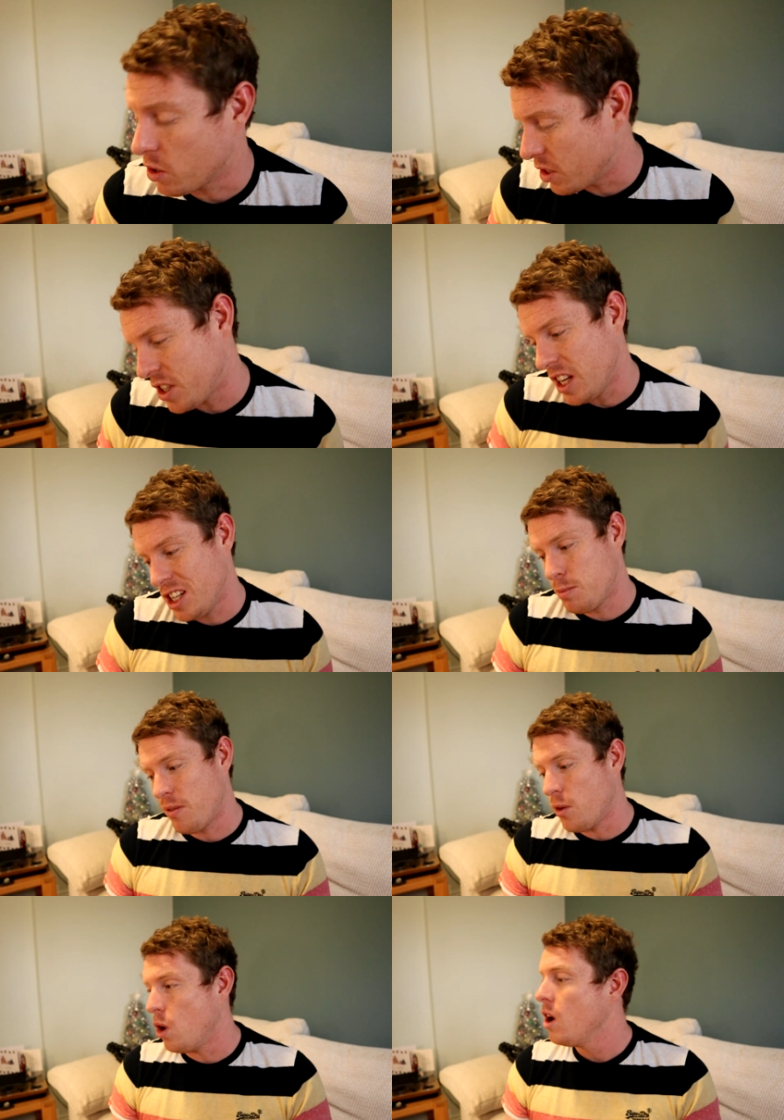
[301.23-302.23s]
chocolate tier lists
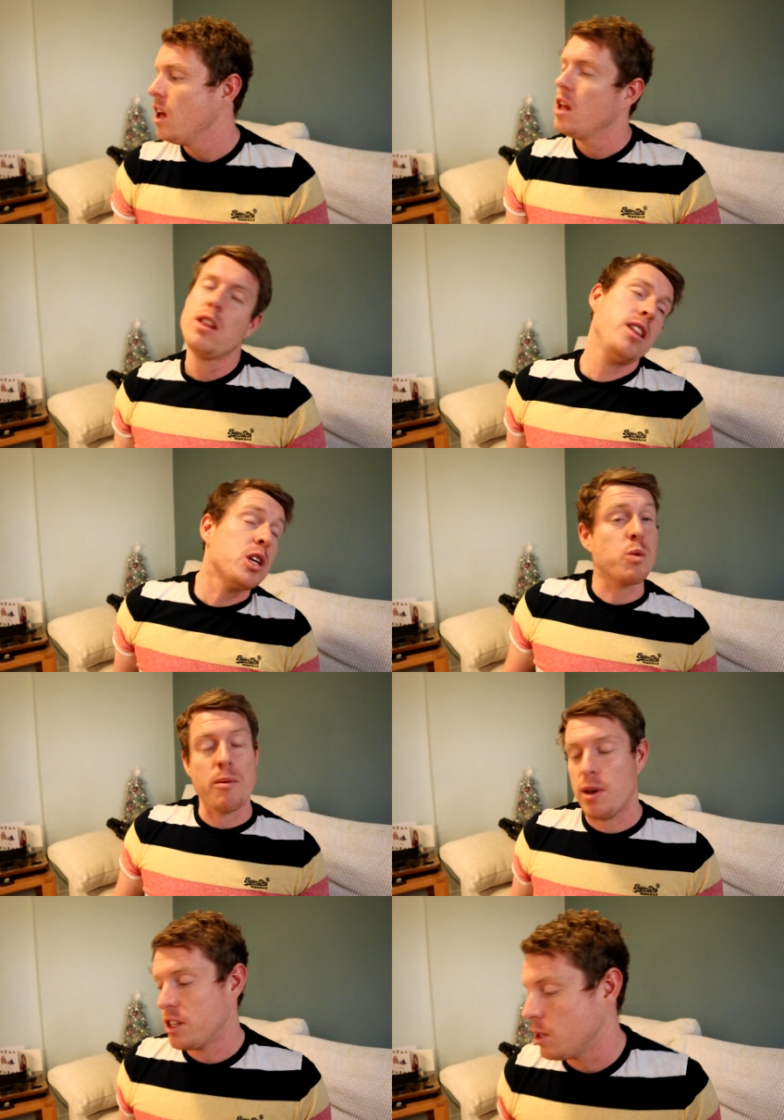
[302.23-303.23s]
before, this won't be a